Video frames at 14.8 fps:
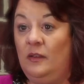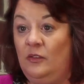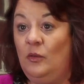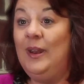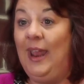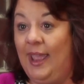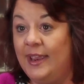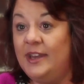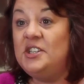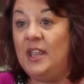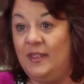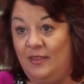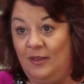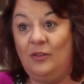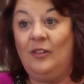So at
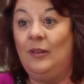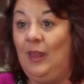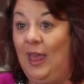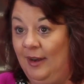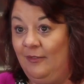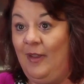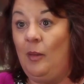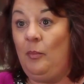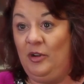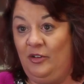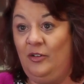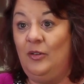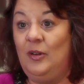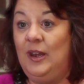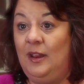IHA, there's a lot of
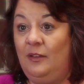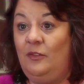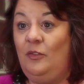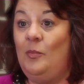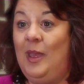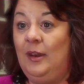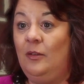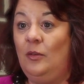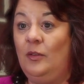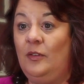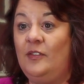opportunities for medical